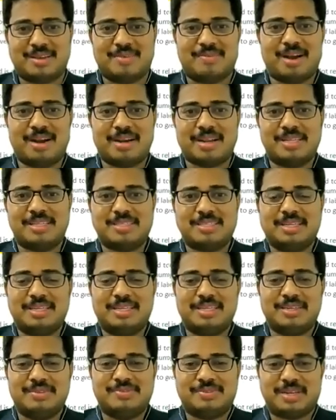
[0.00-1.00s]
what else the
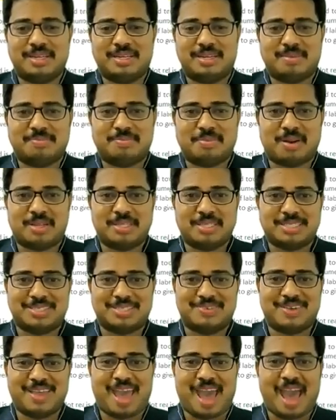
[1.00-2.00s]
different
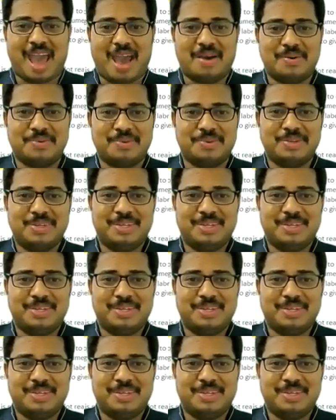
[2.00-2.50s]
projects we have?